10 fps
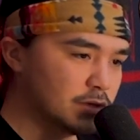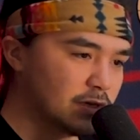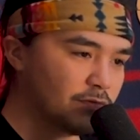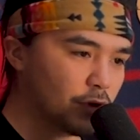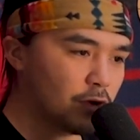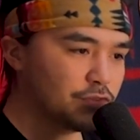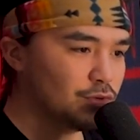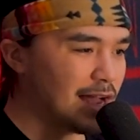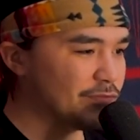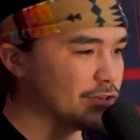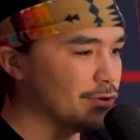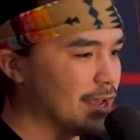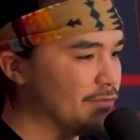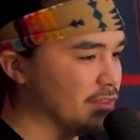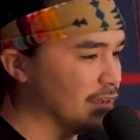involved, you have to go to
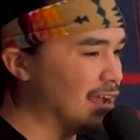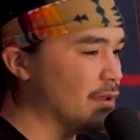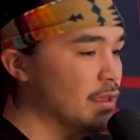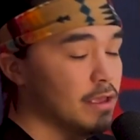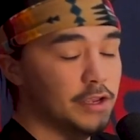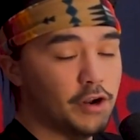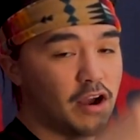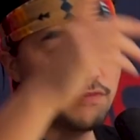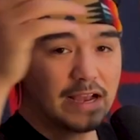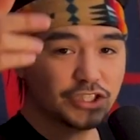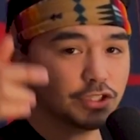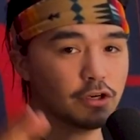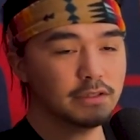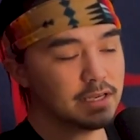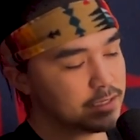everything. I've actually
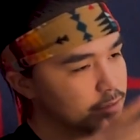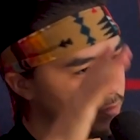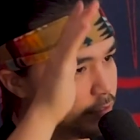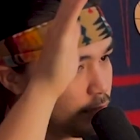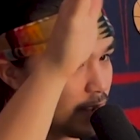heard this, and, you know,